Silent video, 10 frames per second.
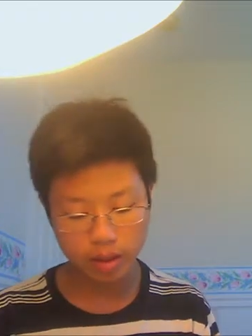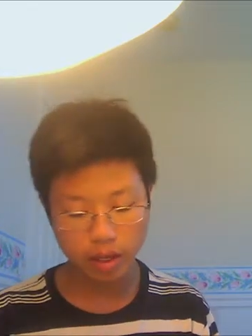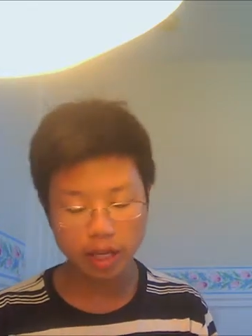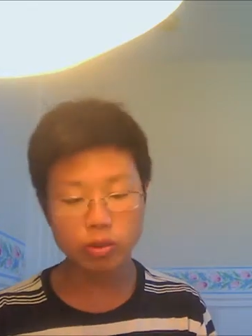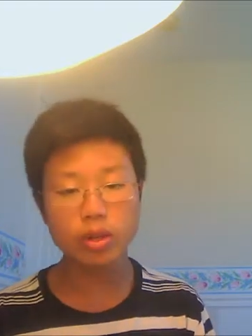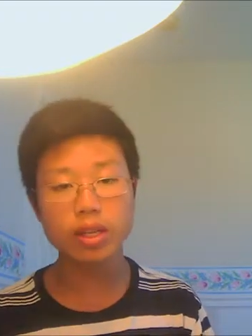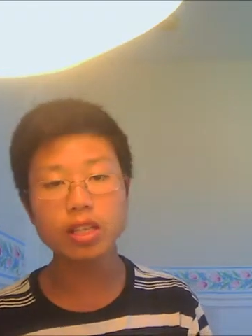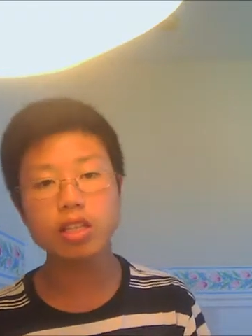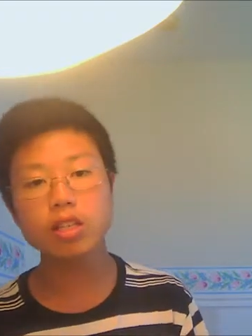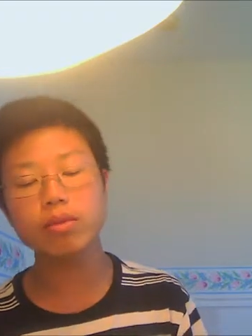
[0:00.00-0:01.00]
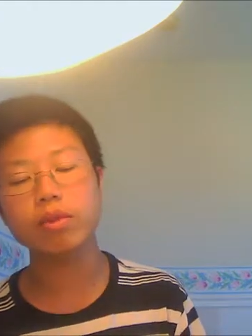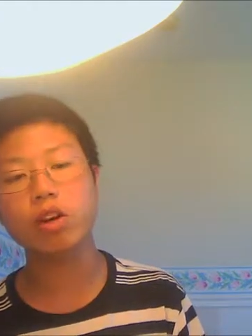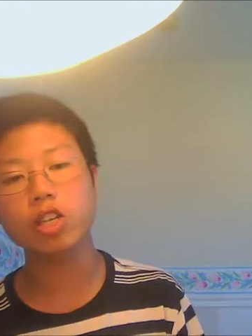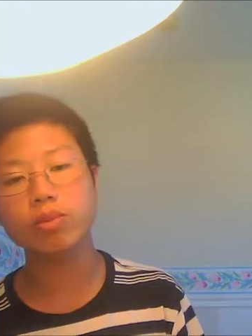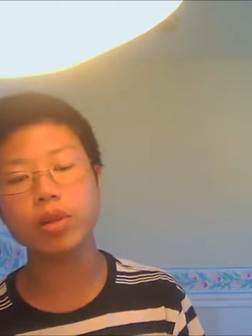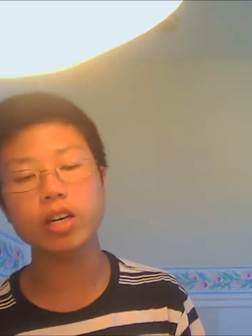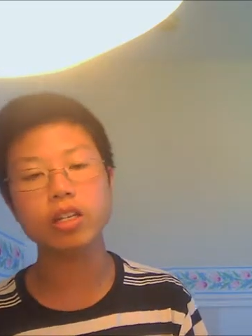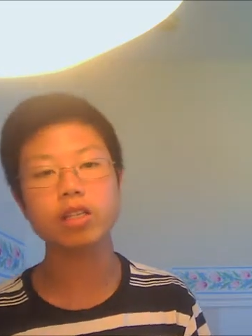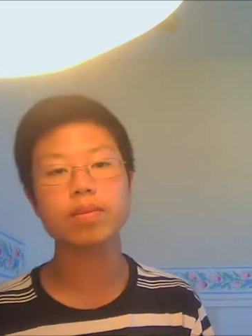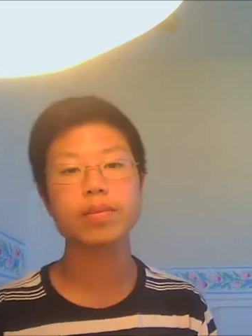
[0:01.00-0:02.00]
As we let the large
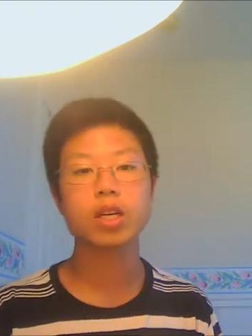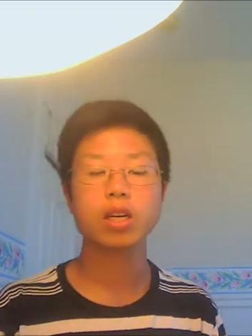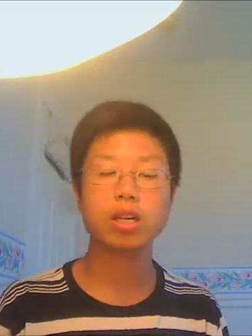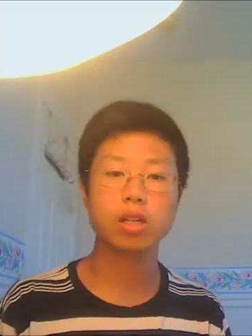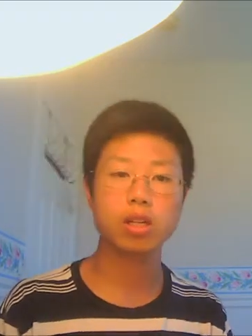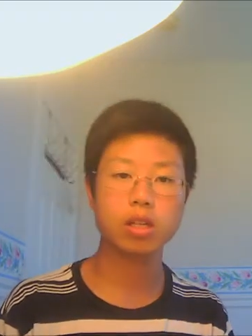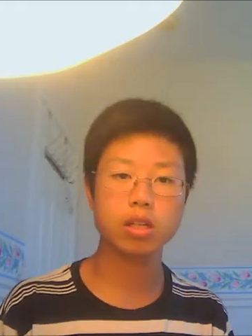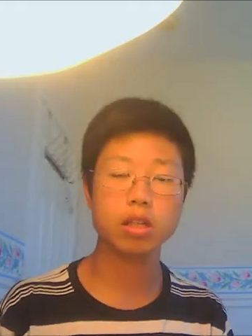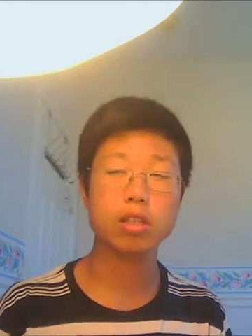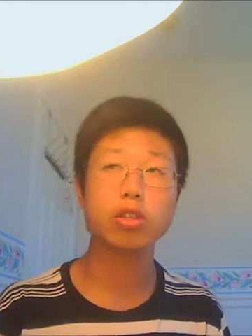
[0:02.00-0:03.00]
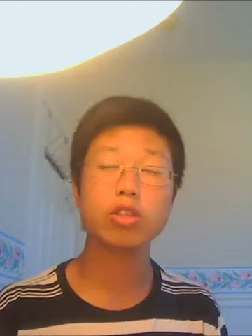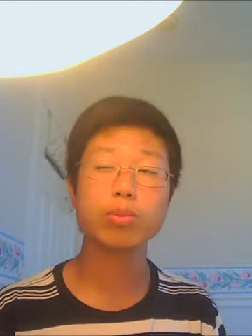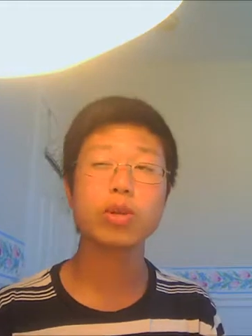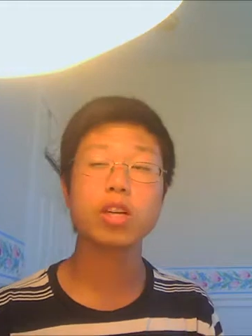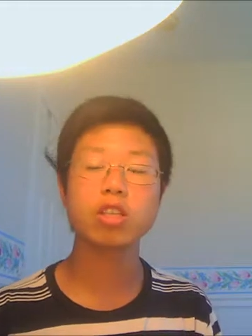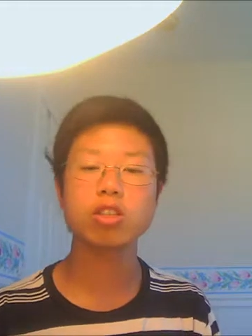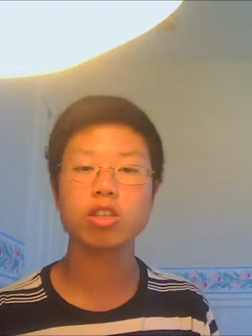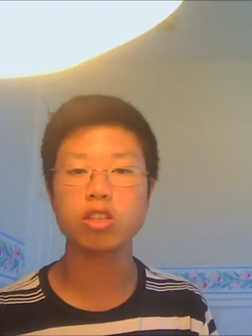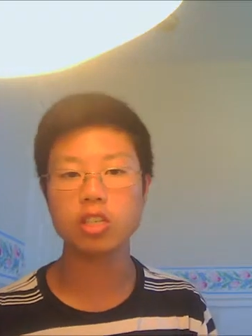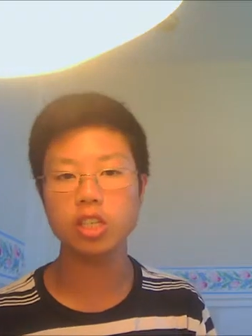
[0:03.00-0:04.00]
block lose potential
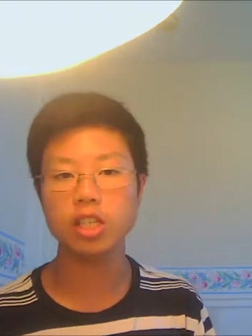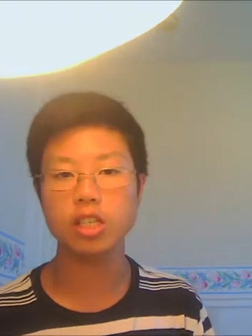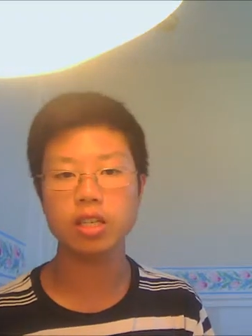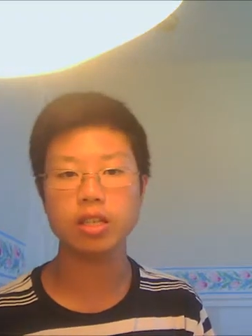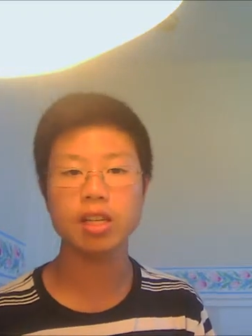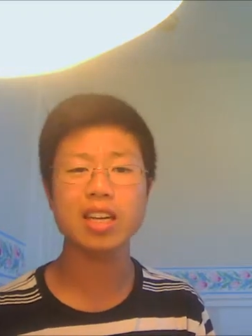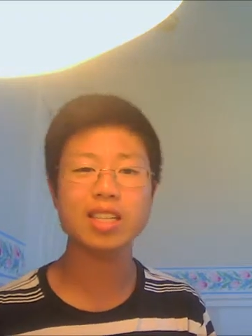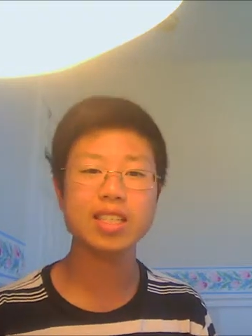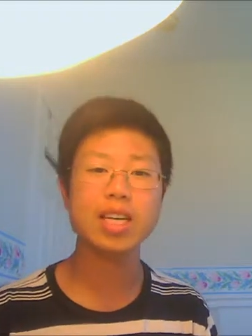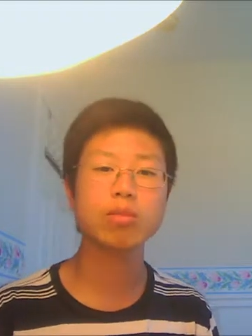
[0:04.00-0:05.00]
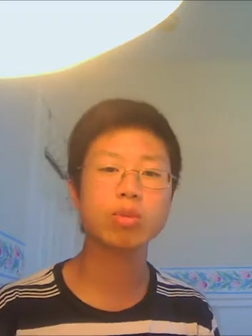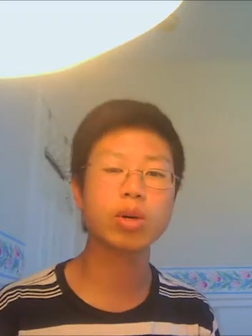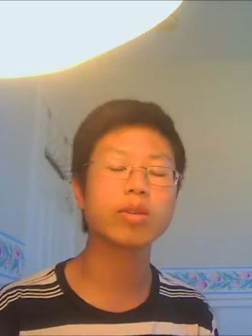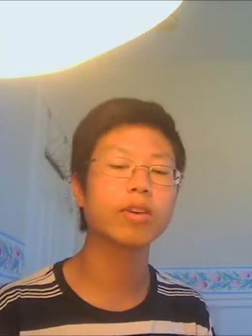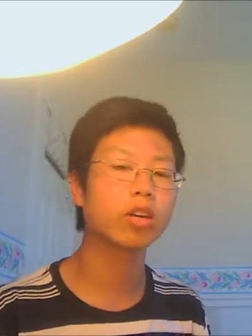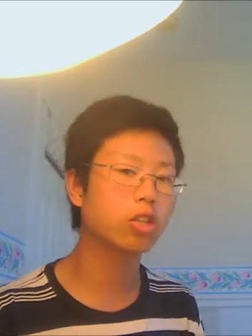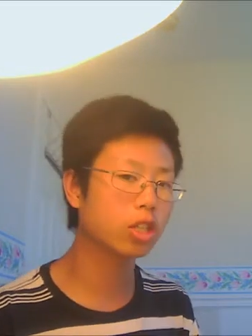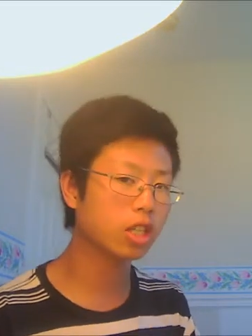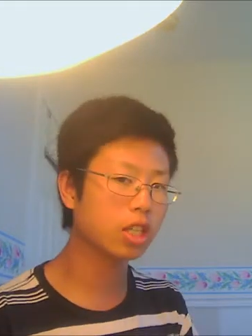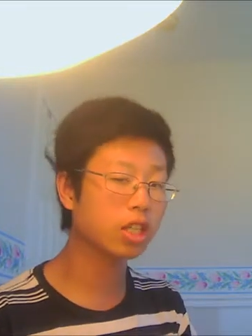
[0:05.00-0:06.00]
energy, that same amount of
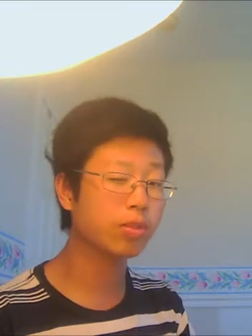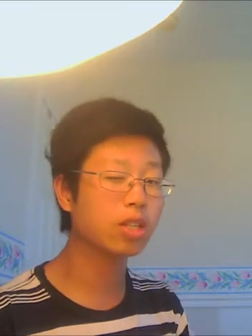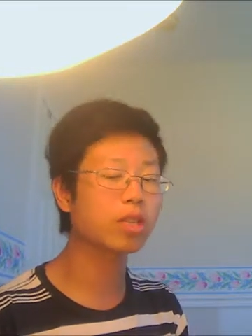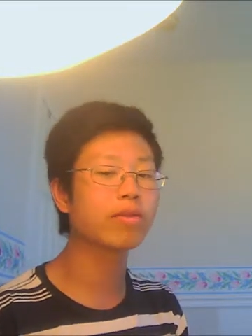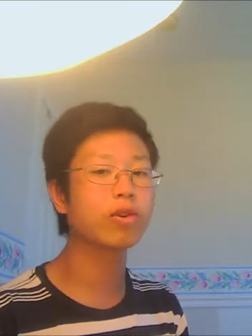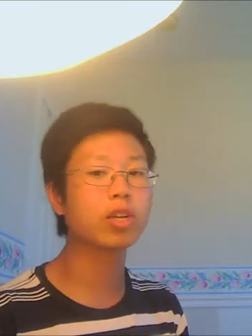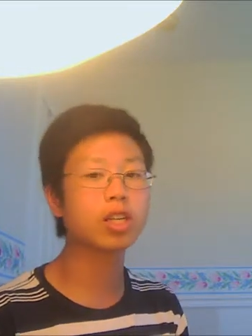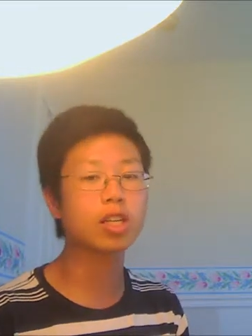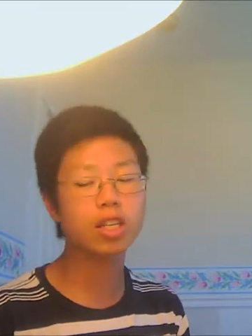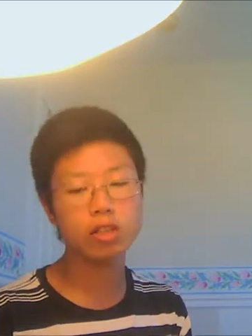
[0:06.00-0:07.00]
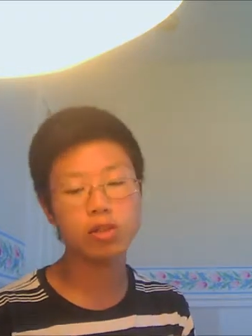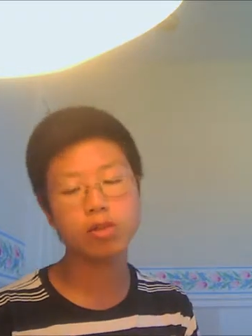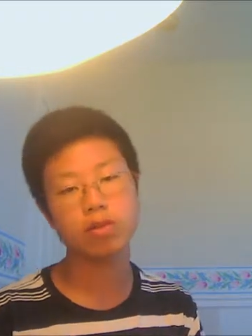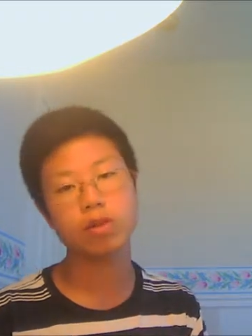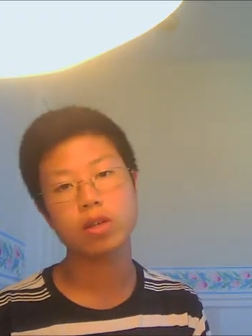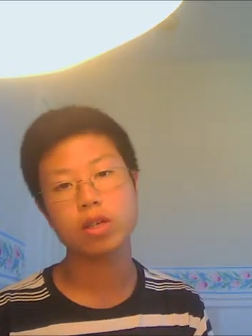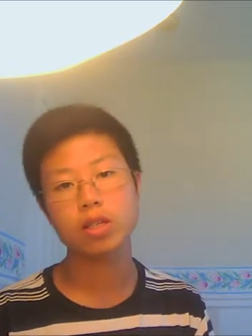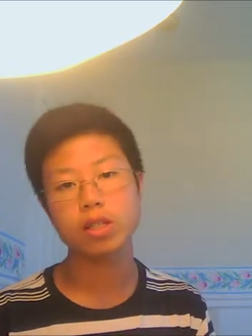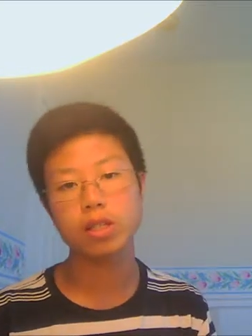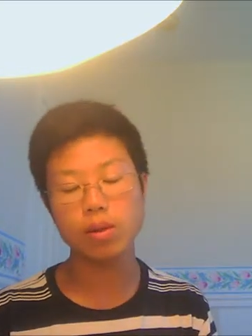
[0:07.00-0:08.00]
energy is being converted into
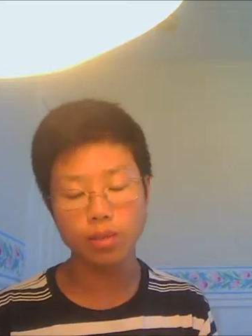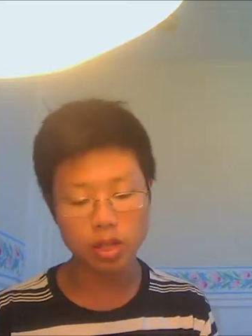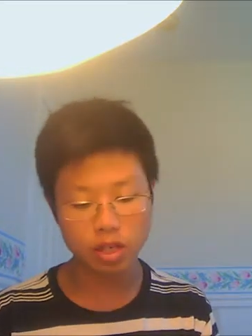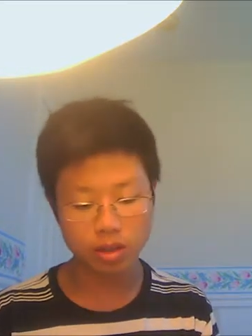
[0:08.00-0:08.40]
something